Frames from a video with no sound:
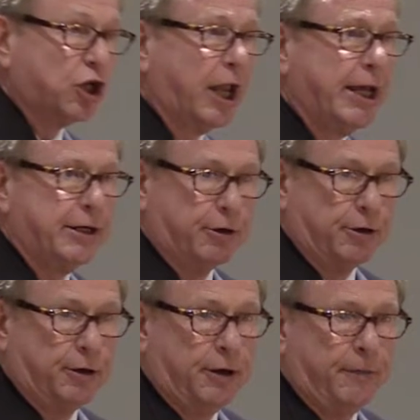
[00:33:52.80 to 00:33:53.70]

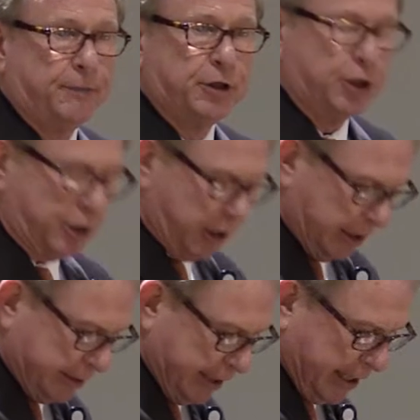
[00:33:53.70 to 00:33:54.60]
later you're going
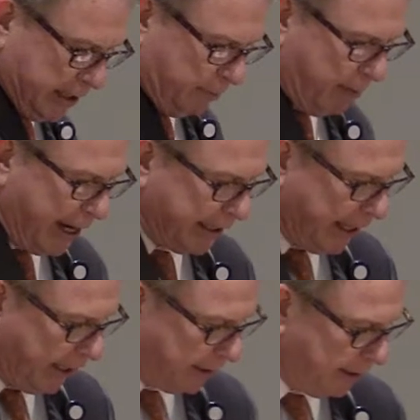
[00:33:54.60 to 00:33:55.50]
to take it back
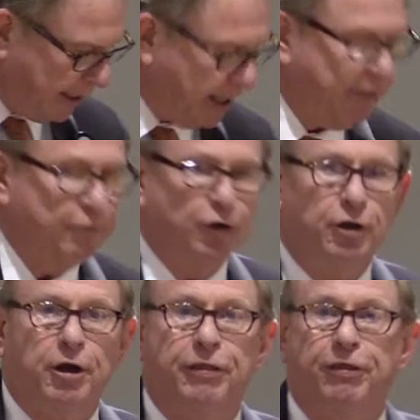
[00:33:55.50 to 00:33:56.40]
out and have your
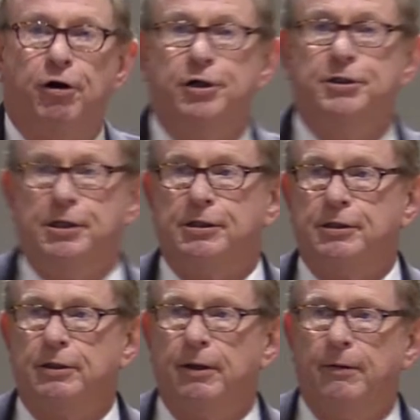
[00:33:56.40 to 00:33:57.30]
catharsis.